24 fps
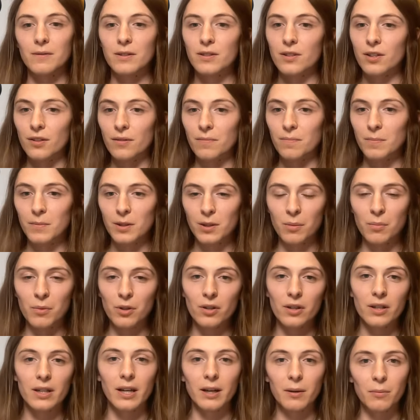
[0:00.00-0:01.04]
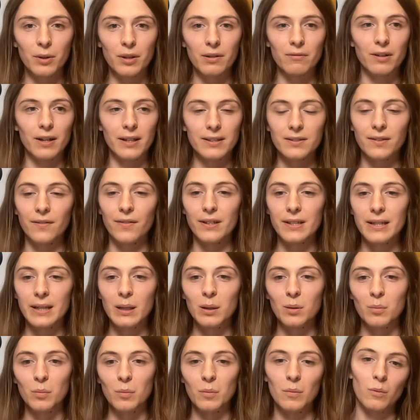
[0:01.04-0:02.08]
To communicate with the rest of the
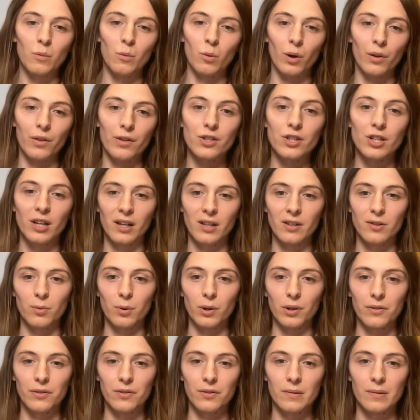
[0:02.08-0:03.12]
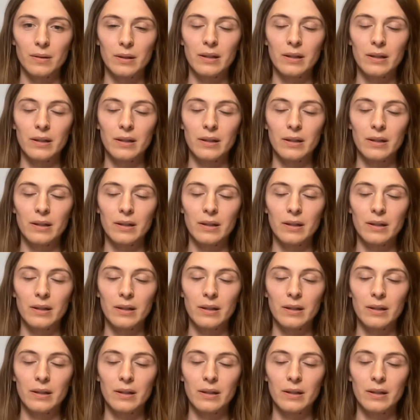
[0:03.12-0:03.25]
team what the change was.